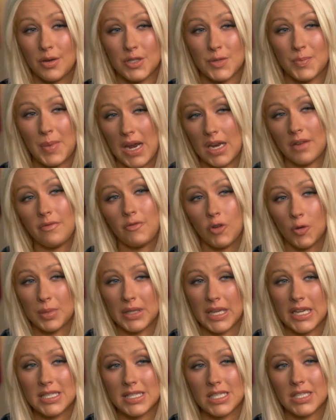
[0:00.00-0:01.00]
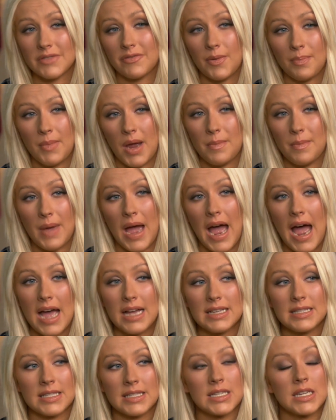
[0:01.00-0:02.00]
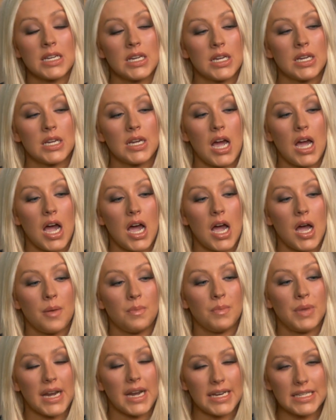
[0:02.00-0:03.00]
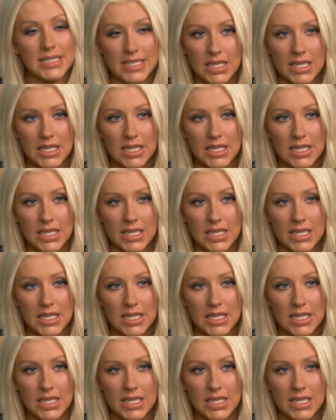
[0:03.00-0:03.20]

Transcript: those painful places from my past, but I